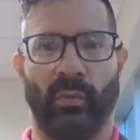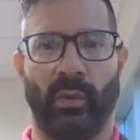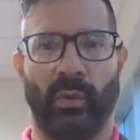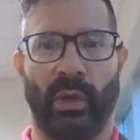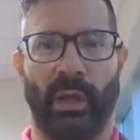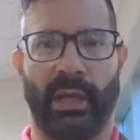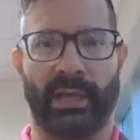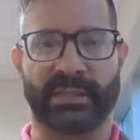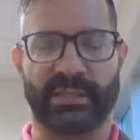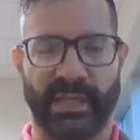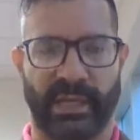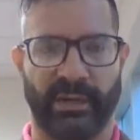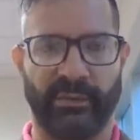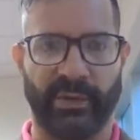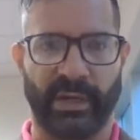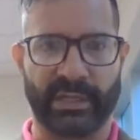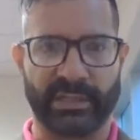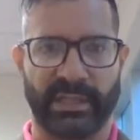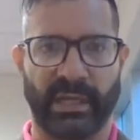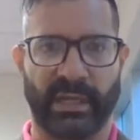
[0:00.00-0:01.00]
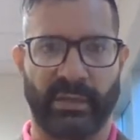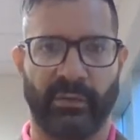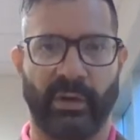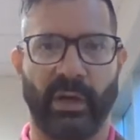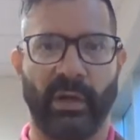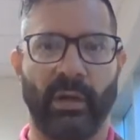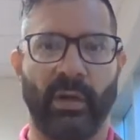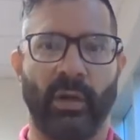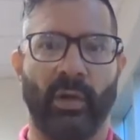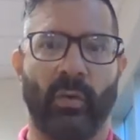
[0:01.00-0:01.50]
et
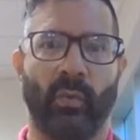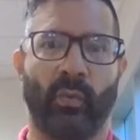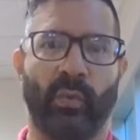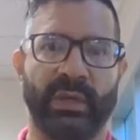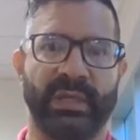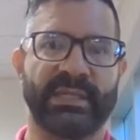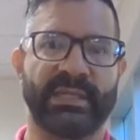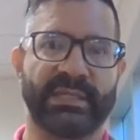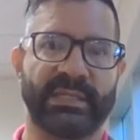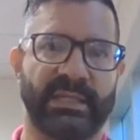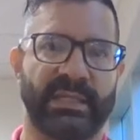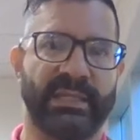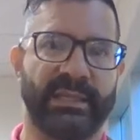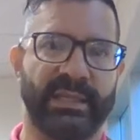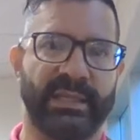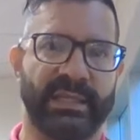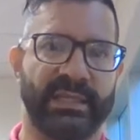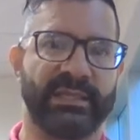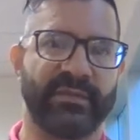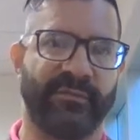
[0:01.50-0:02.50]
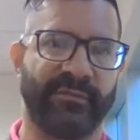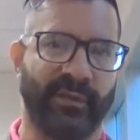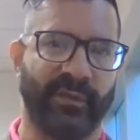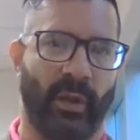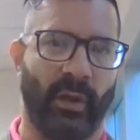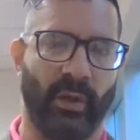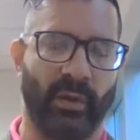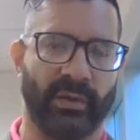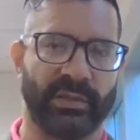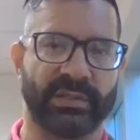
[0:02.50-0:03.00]
cetera, we see these
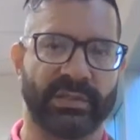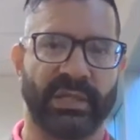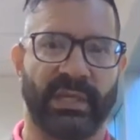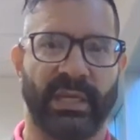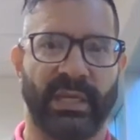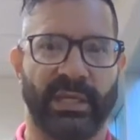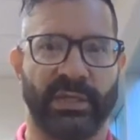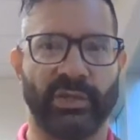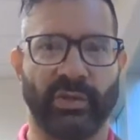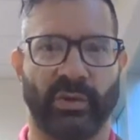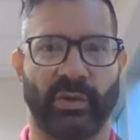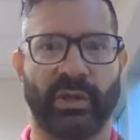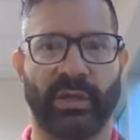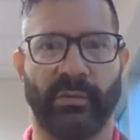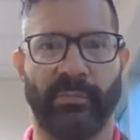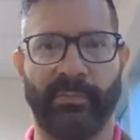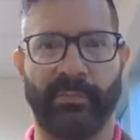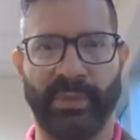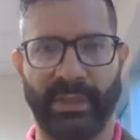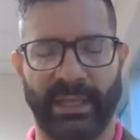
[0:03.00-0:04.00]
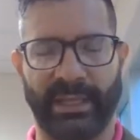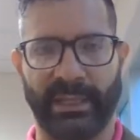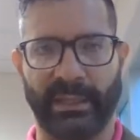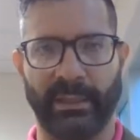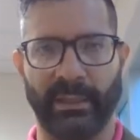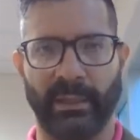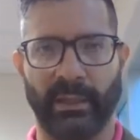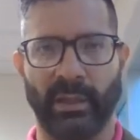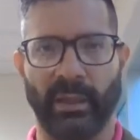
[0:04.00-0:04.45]
flaws in your complaint.